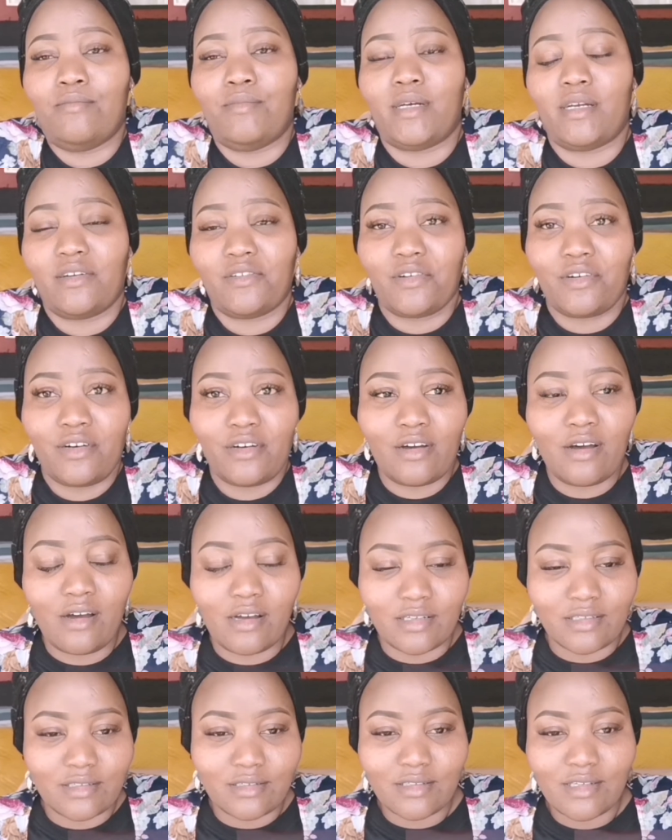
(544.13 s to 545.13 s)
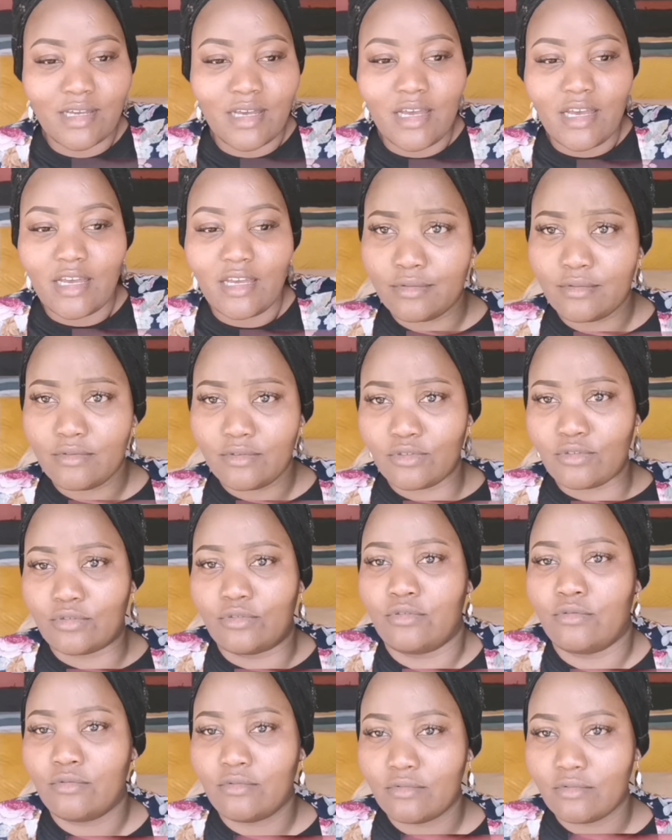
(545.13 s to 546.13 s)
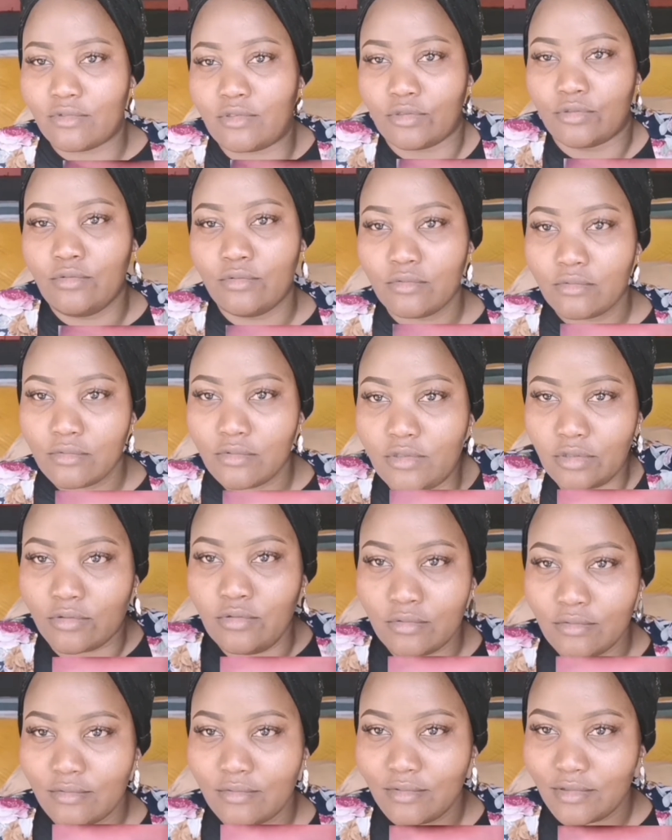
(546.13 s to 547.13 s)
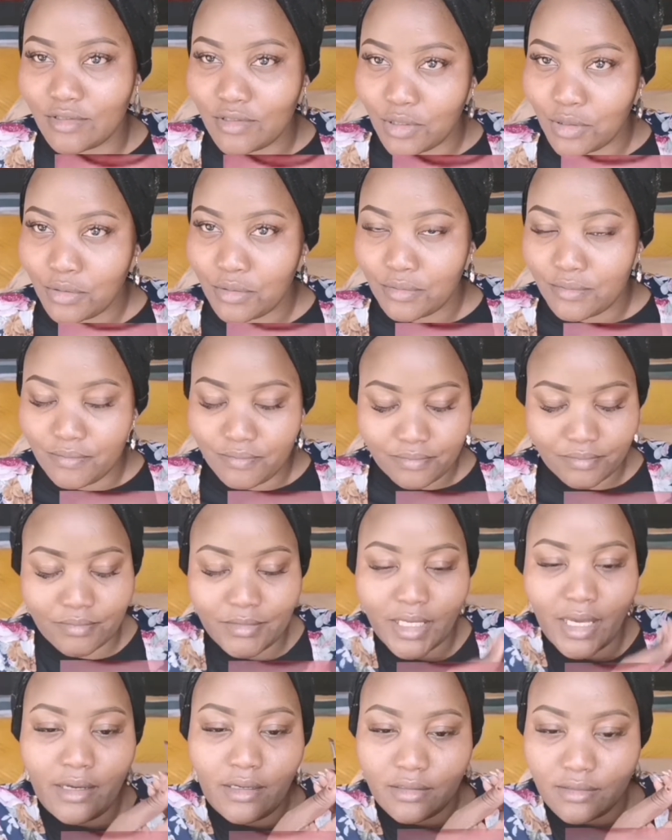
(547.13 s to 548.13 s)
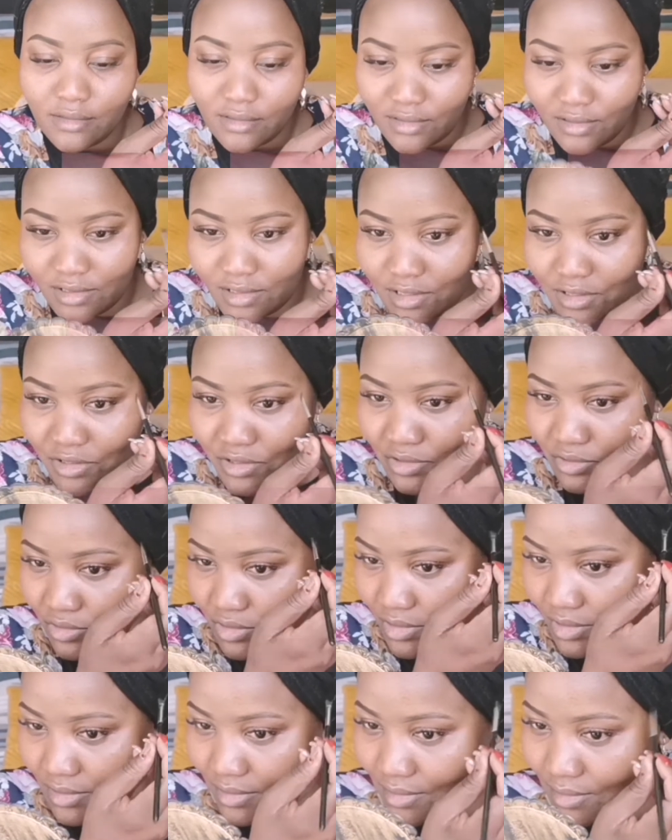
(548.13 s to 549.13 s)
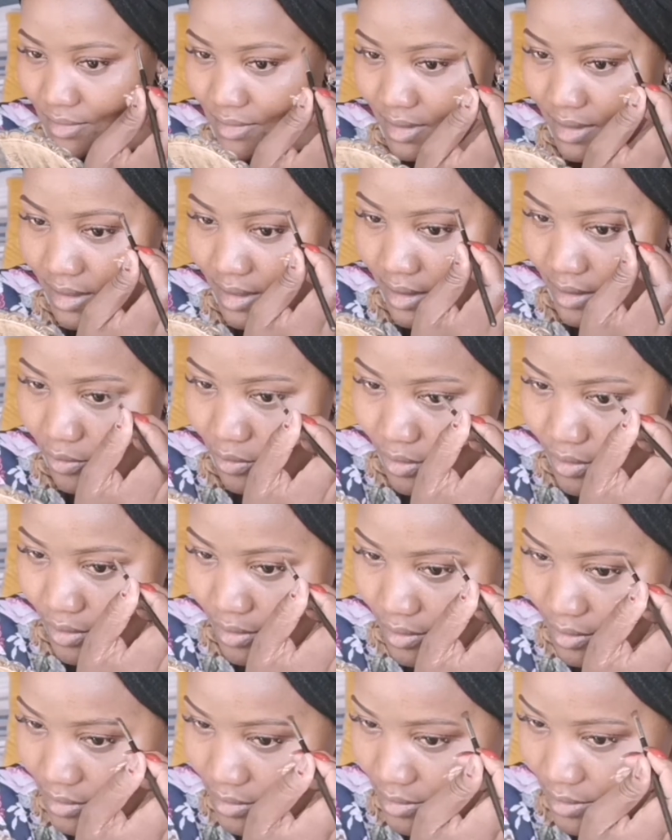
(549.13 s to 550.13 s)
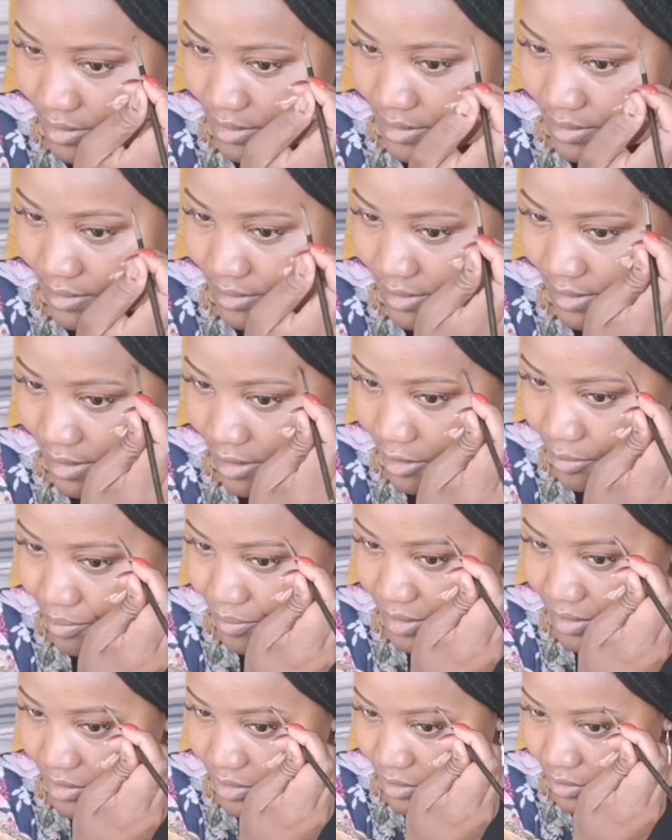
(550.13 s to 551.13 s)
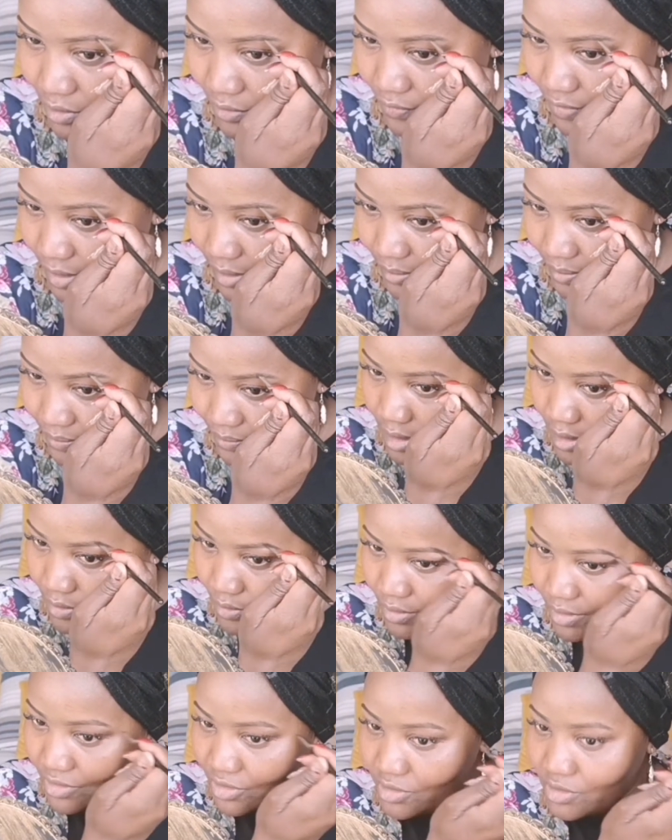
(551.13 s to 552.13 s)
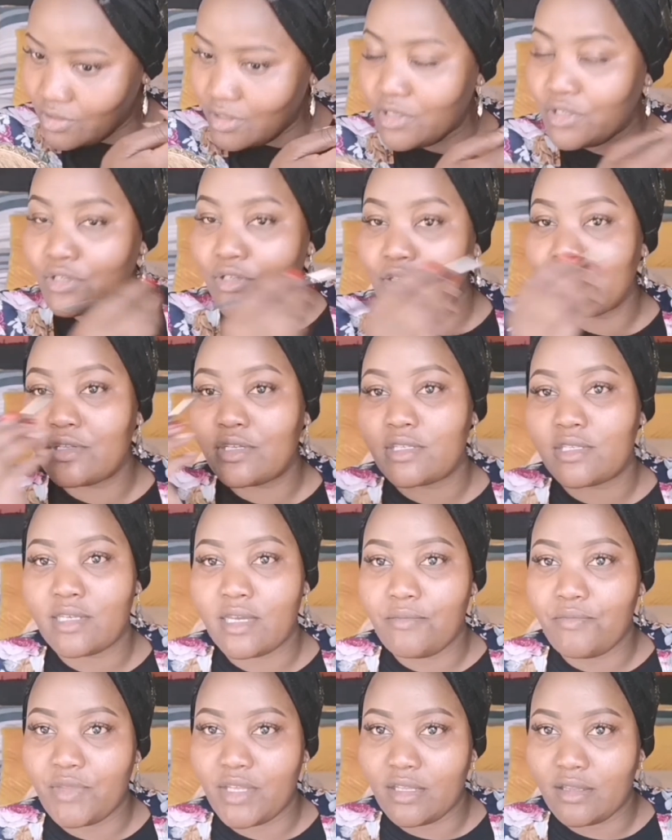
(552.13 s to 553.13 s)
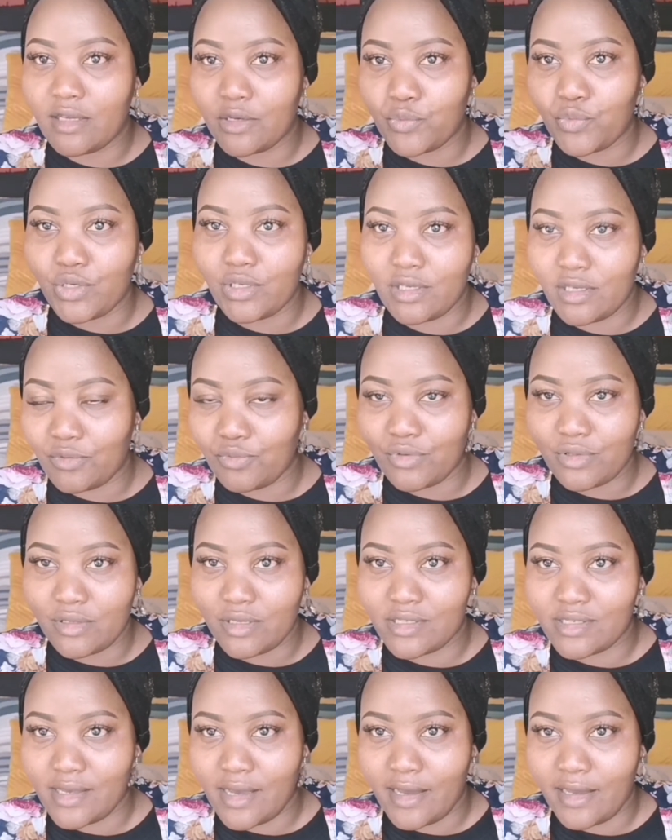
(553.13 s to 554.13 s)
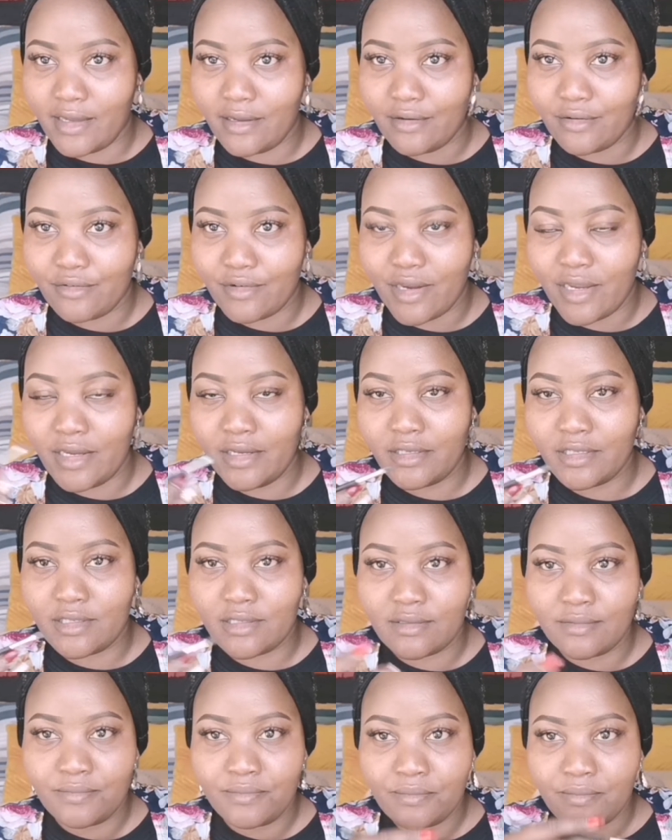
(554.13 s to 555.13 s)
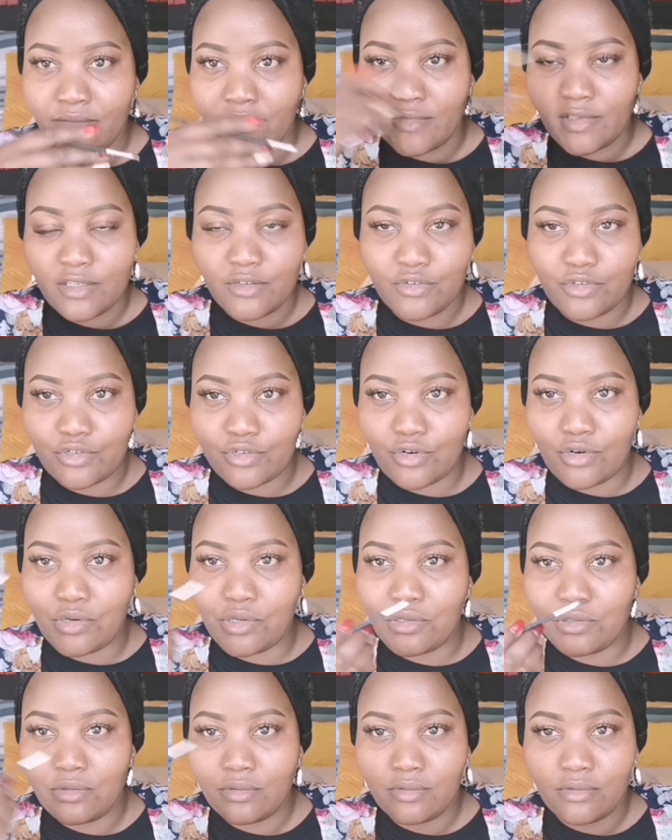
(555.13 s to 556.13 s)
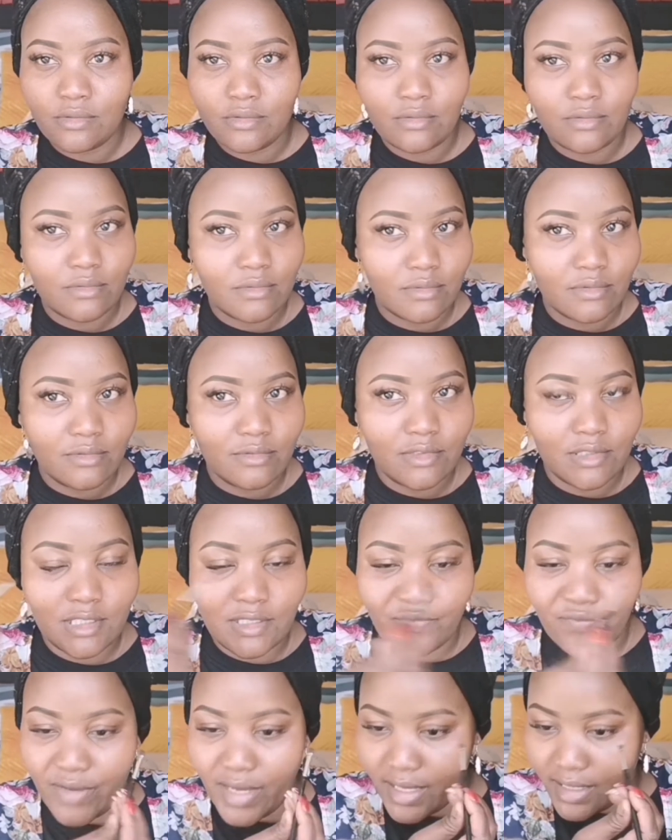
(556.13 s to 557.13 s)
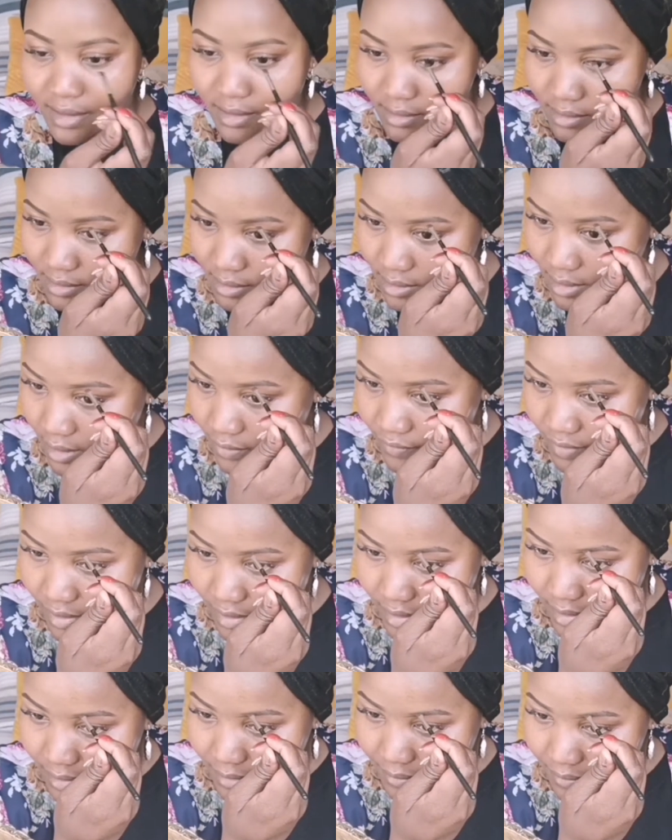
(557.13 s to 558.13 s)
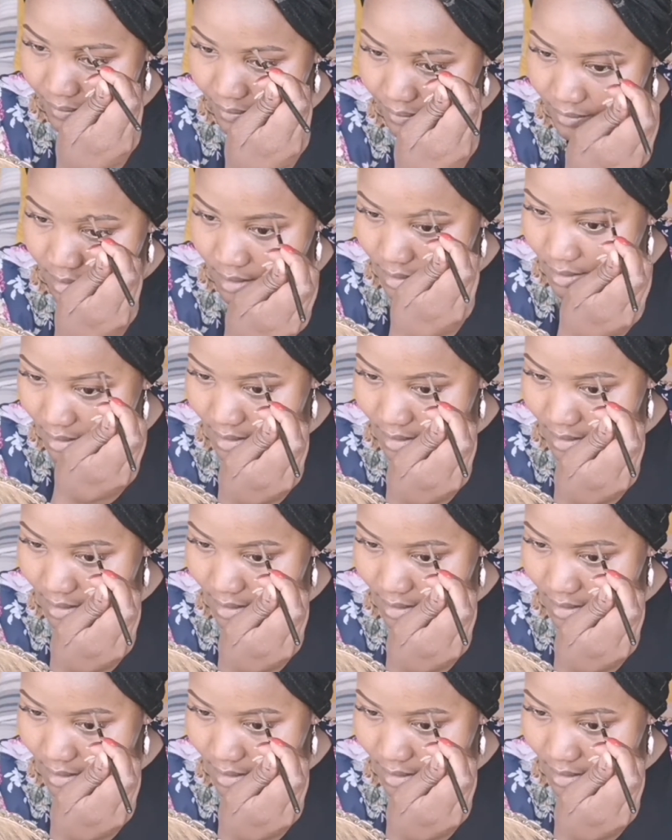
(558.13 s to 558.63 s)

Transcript: Oh my God. You know? Jesus. Hey, well, help me, Jehovah. We're just going to do the same thing that we did with this eye, right? Draw, define everything.